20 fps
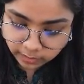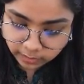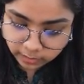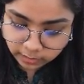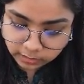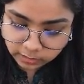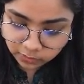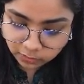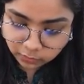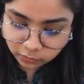
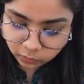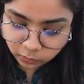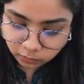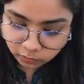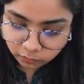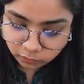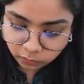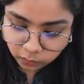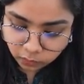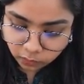is going to be
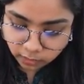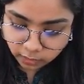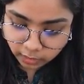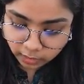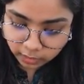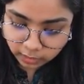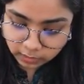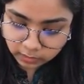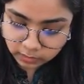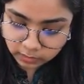
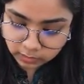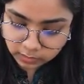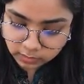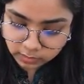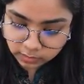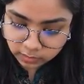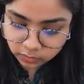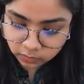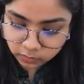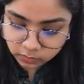
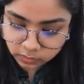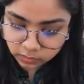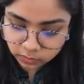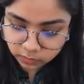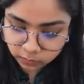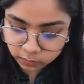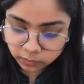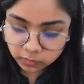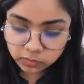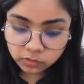
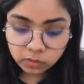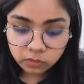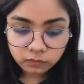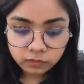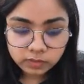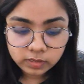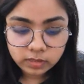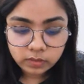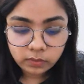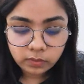4800, because
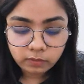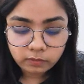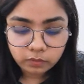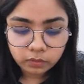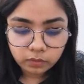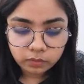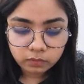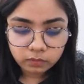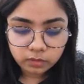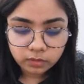obviously we have to
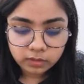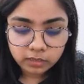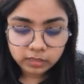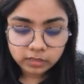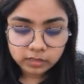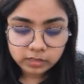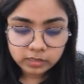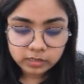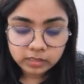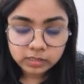convert that
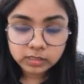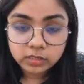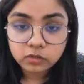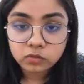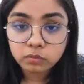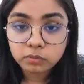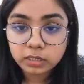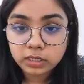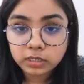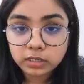distance
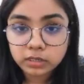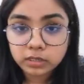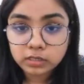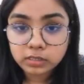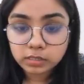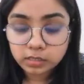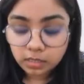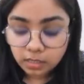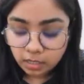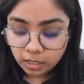into
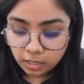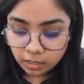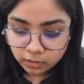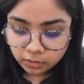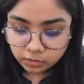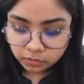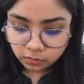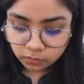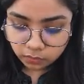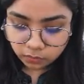meters.
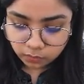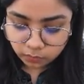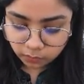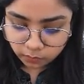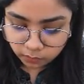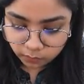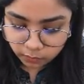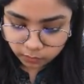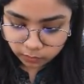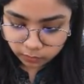
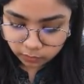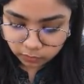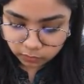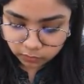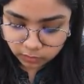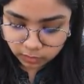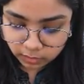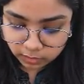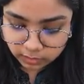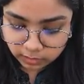So we are going
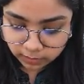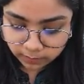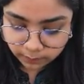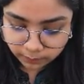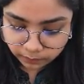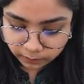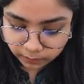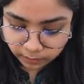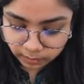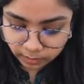to get
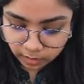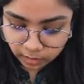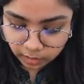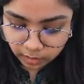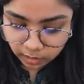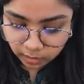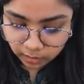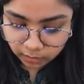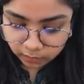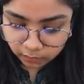
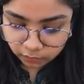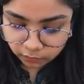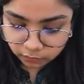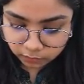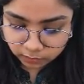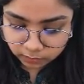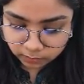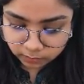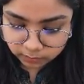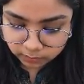half
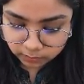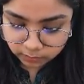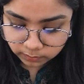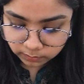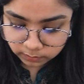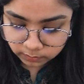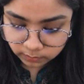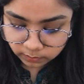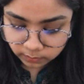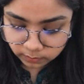
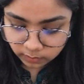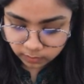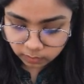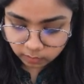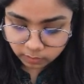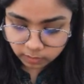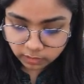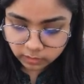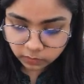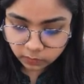
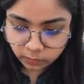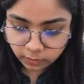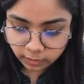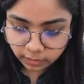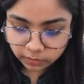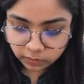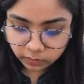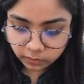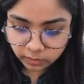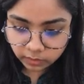
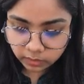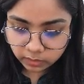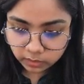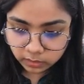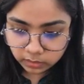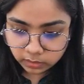multiplied with